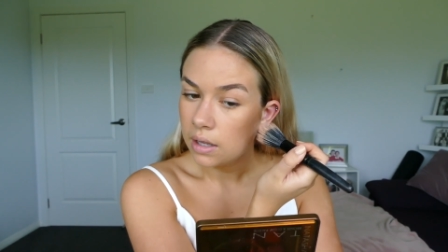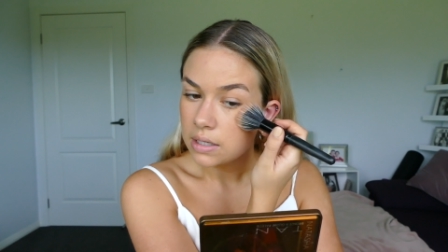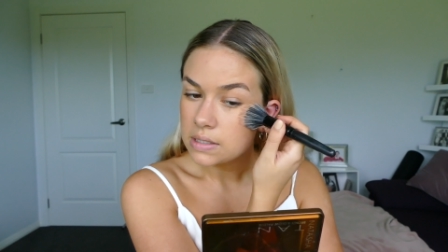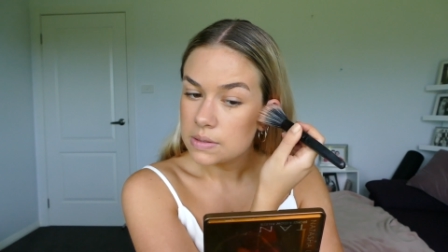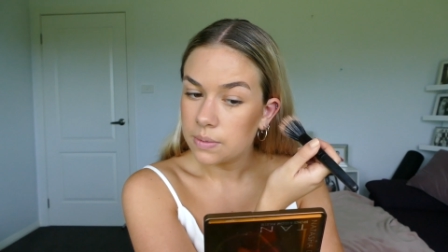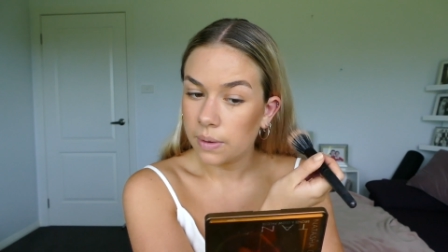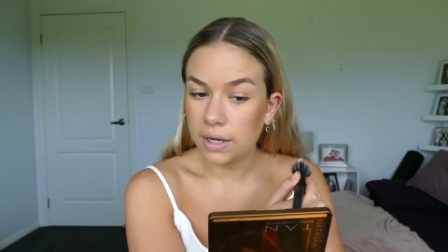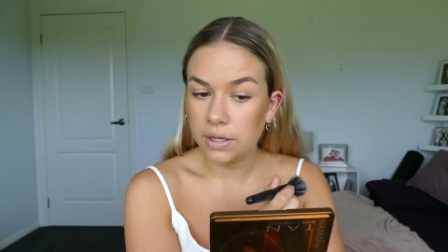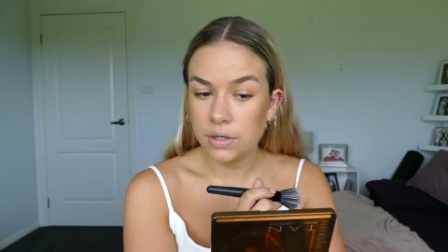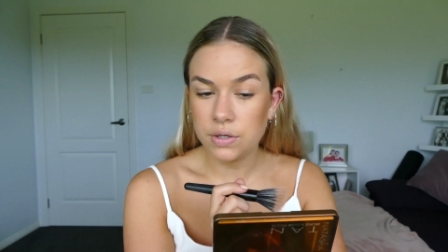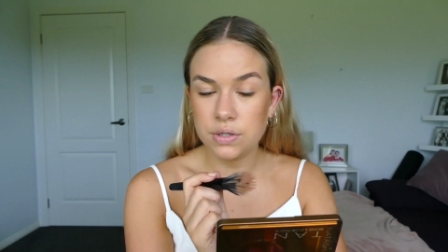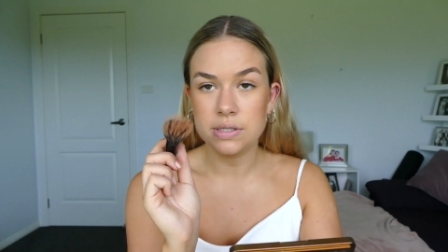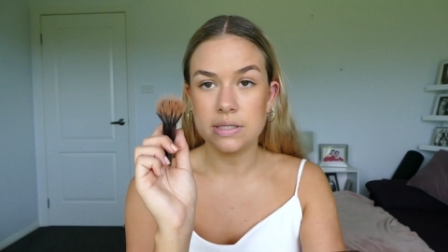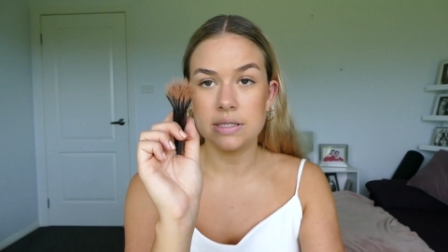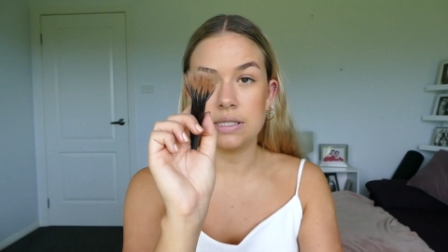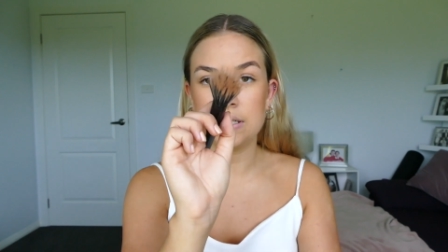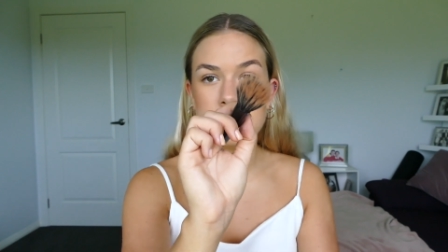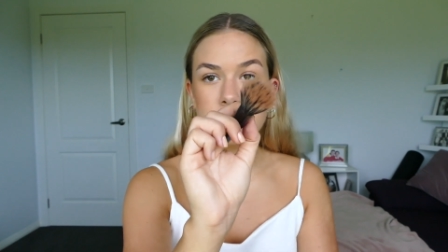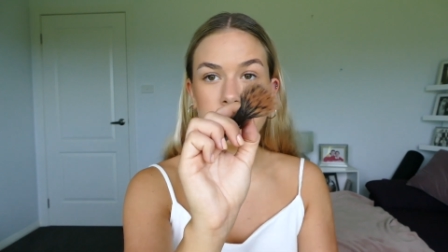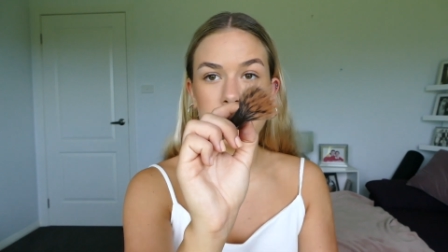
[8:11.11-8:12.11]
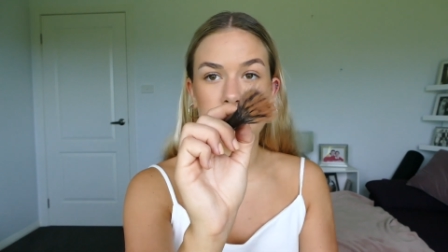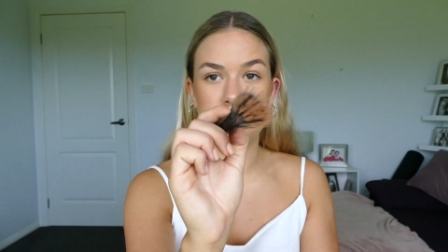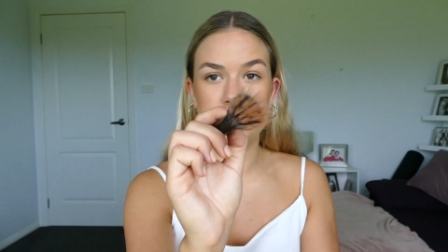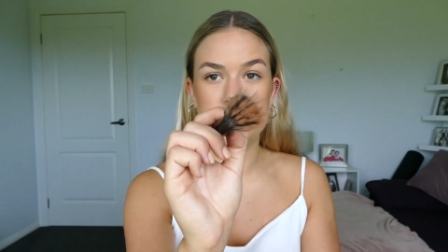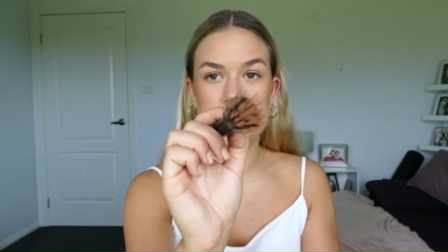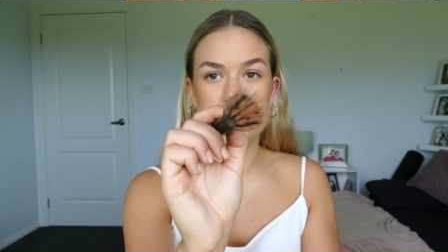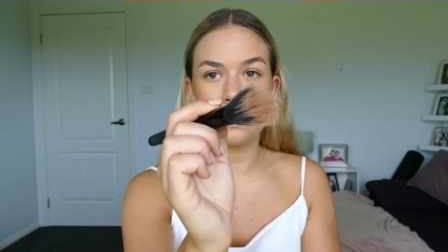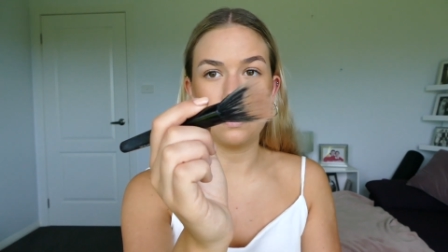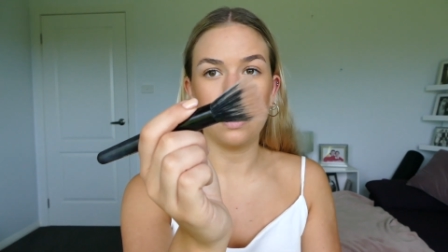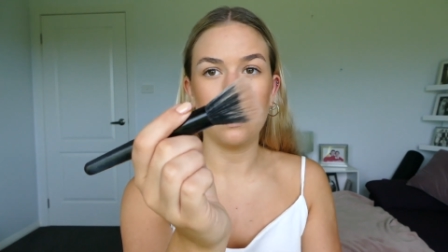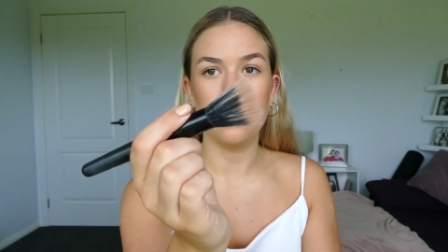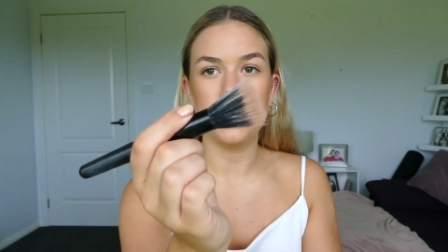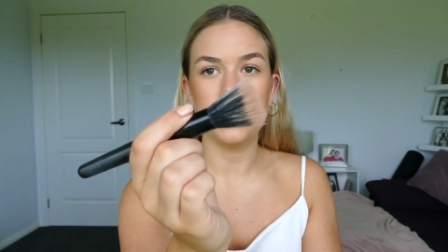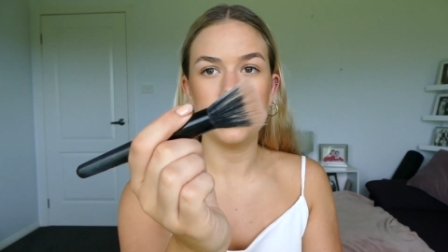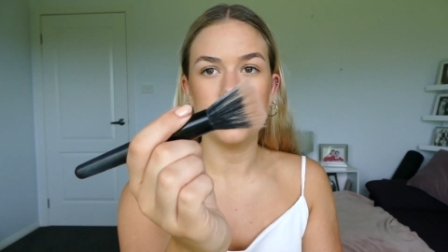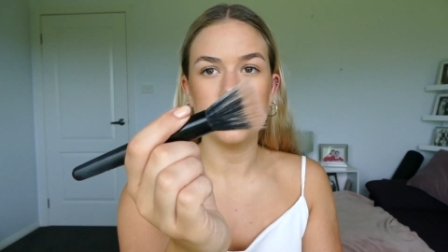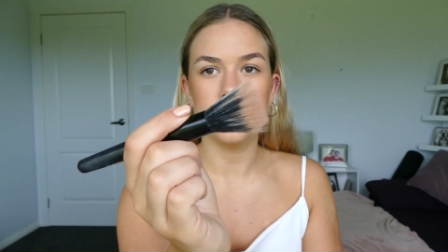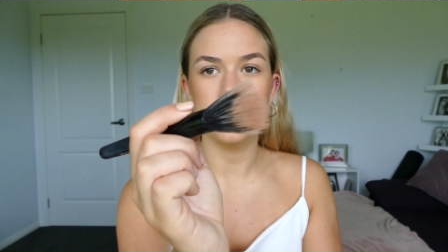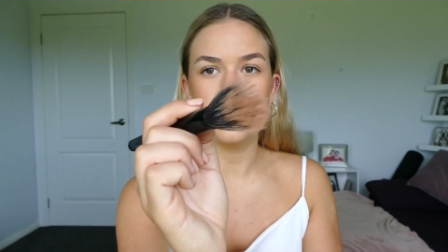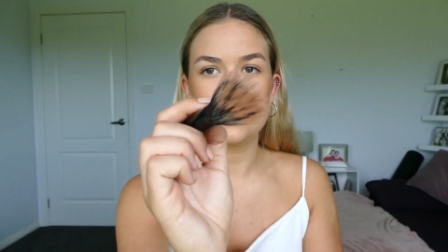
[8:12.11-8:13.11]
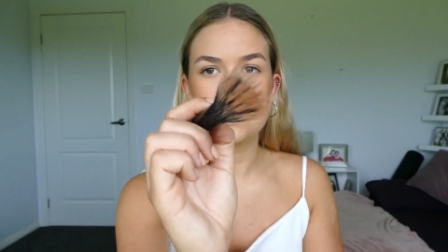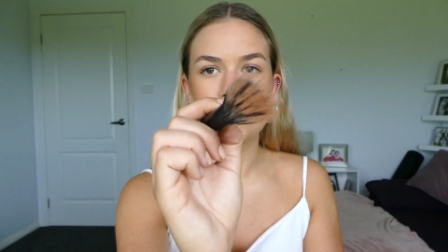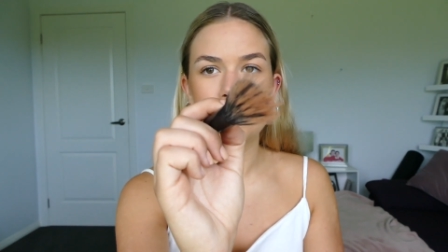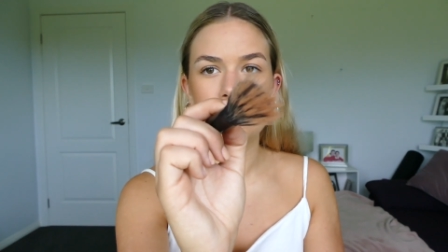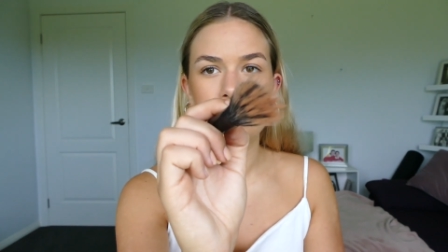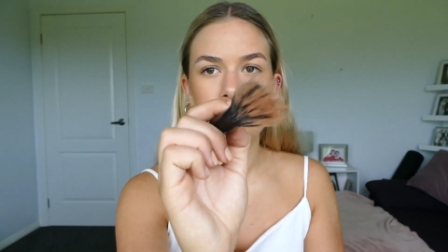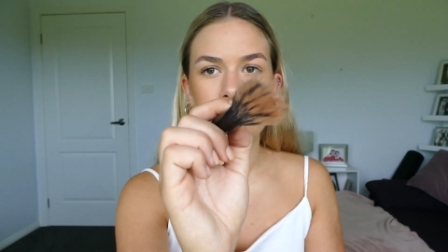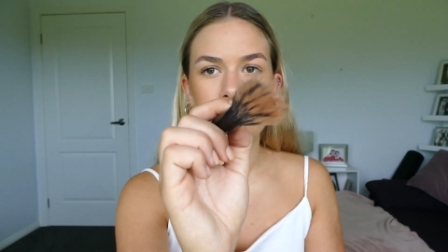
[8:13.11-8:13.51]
So I use this brush as well because